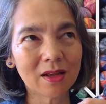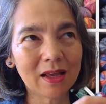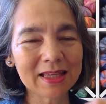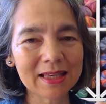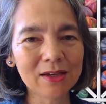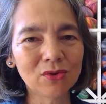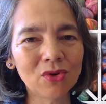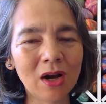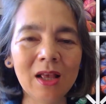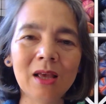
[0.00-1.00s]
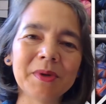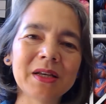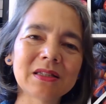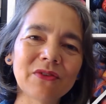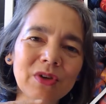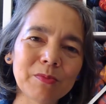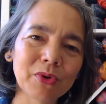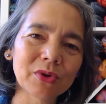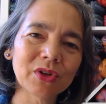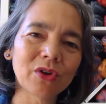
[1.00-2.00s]
heel, because if you
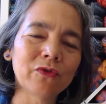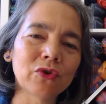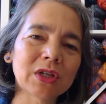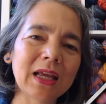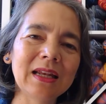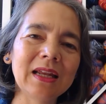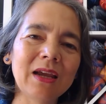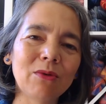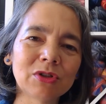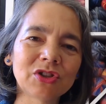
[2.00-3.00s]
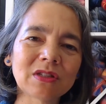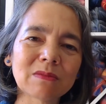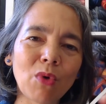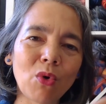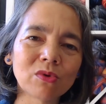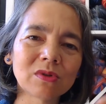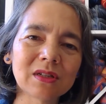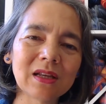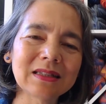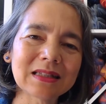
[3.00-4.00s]
put your foot in, it will just mold
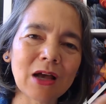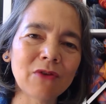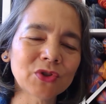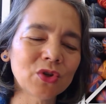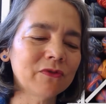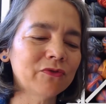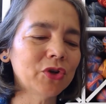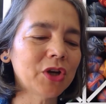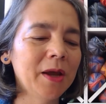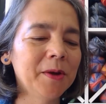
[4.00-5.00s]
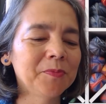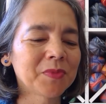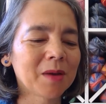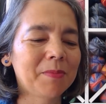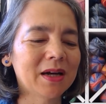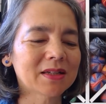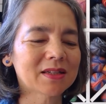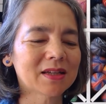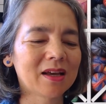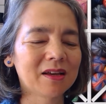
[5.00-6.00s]
itself to your foot.
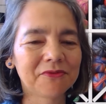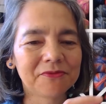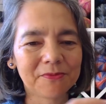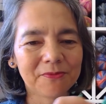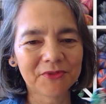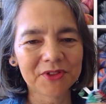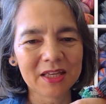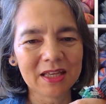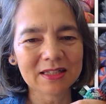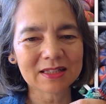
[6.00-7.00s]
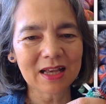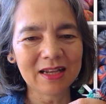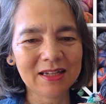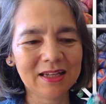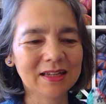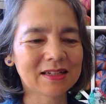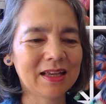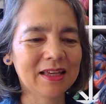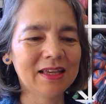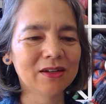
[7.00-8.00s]
But for these, I needed
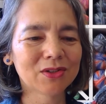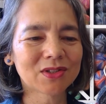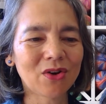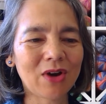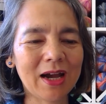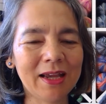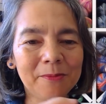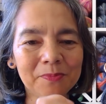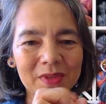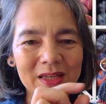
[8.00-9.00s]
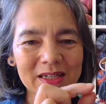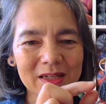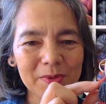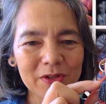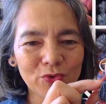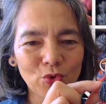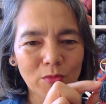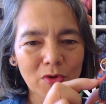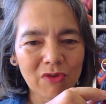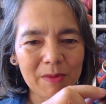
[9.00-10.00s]
a heel, so I did a bit of
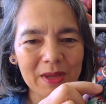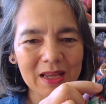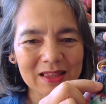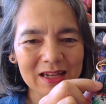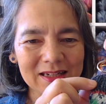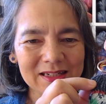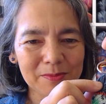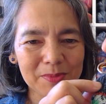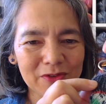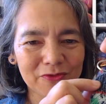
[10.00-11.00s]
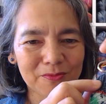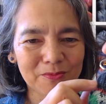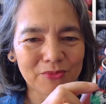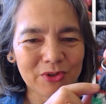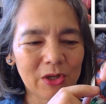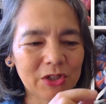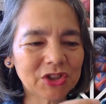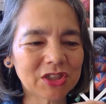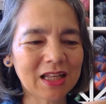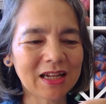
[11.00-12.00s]
normal ribbing, then I did a bit of
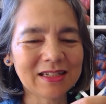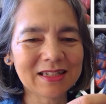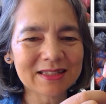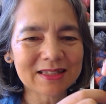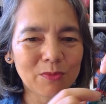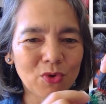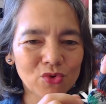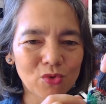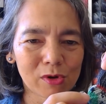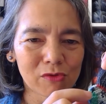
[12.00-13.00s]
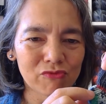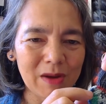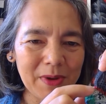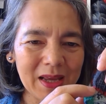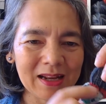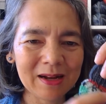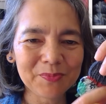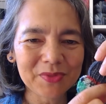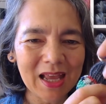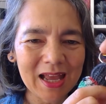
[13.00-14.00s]
brioche, then I did some more normal ribbing
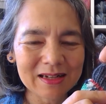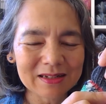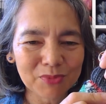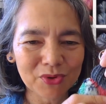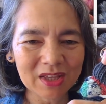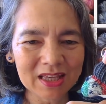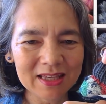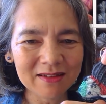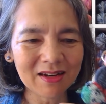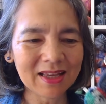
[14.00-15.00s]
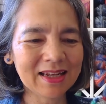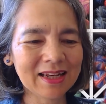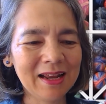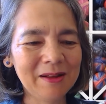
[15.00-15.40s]
and put the heel in,